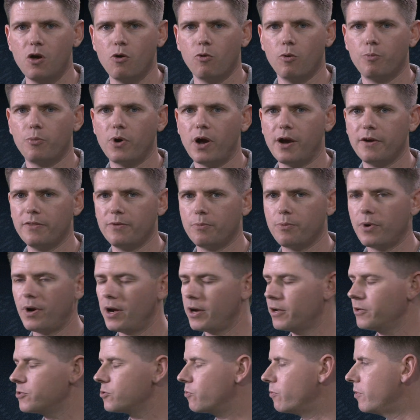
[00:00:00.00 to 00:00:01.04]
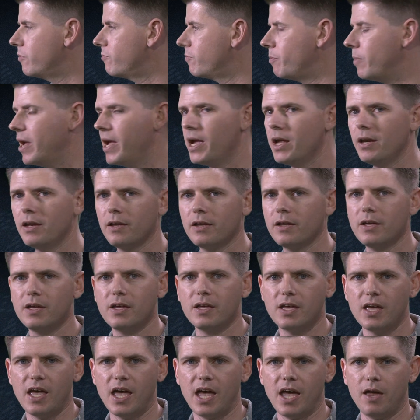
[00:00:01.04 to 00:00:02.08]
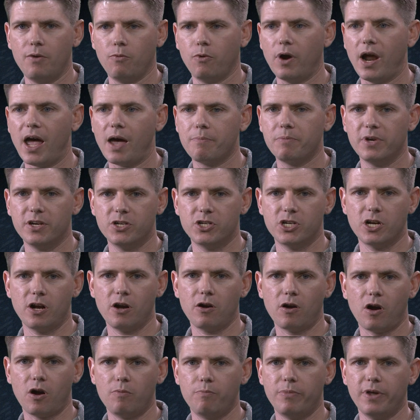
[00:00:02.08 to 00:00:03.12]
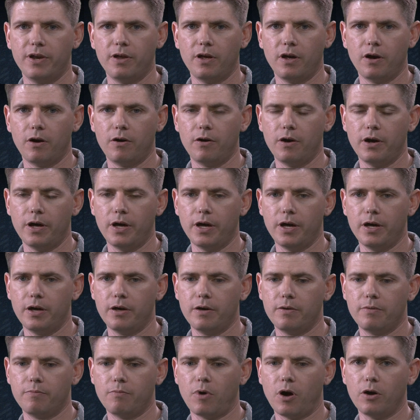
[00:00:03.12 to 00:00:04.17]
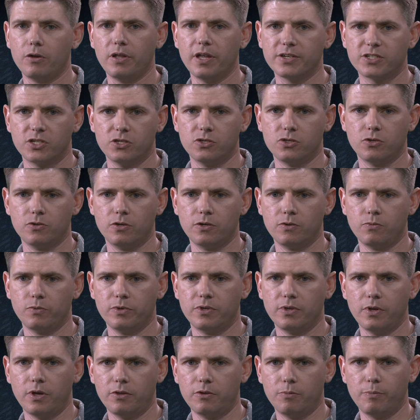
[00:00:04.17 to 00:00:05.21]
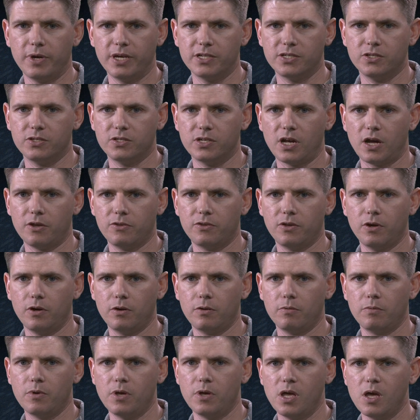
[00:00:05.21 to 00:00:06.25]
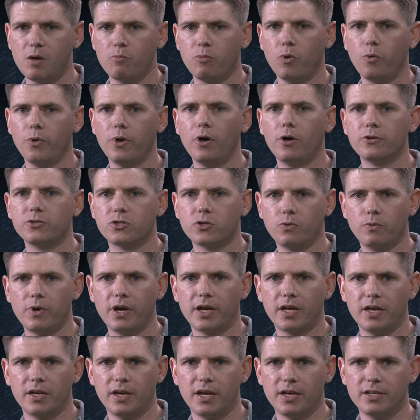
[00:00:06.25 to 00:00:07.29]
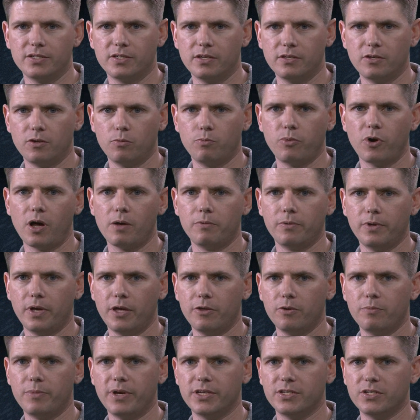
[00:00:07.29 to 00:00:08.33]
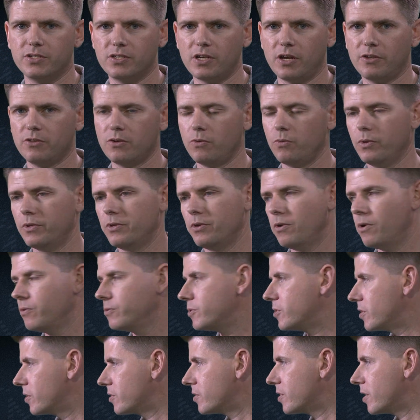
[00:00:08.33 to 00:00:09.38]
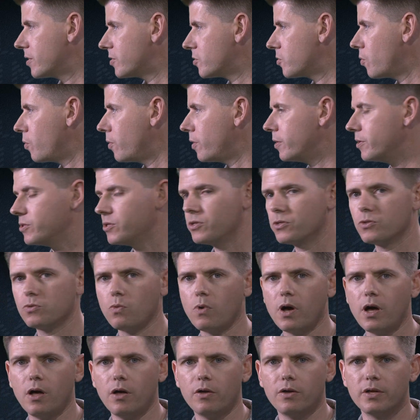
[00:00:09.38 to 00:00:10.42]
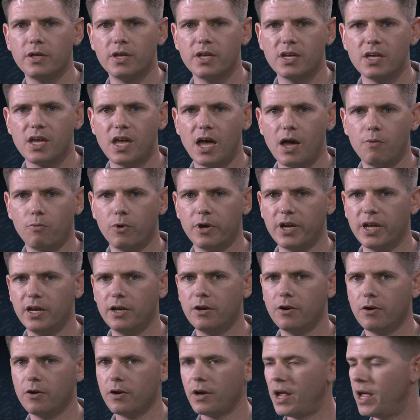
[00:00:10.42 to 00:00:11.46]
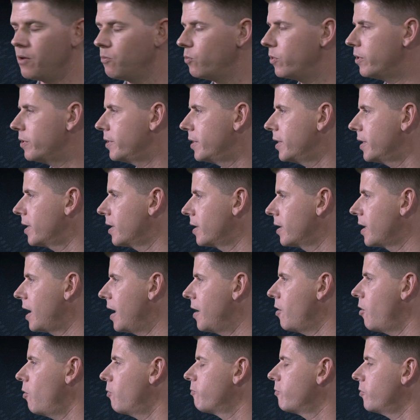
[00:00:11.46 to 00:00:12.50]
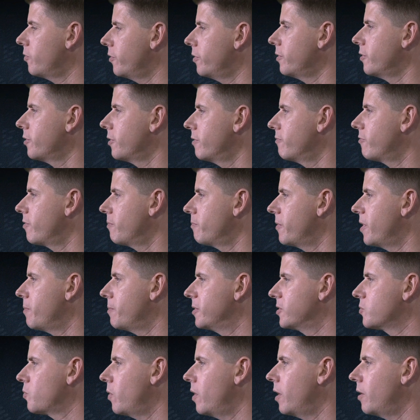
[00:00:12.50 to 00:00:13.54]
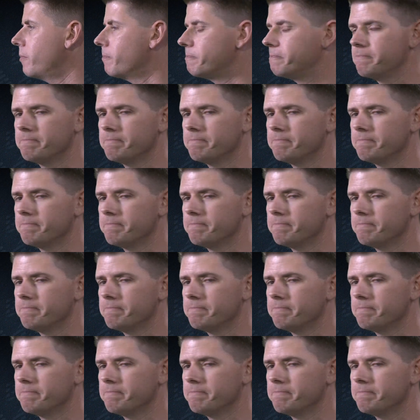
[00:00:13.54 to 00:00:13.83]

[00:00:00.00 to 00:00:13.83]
We're proud of the progress we've made, and we're happy to share our lessons learned with the other bases out there. But we also recognize that there are probably other bases out there with their own success stories as well, and we're eager and willing and hopeful to learn from them as well.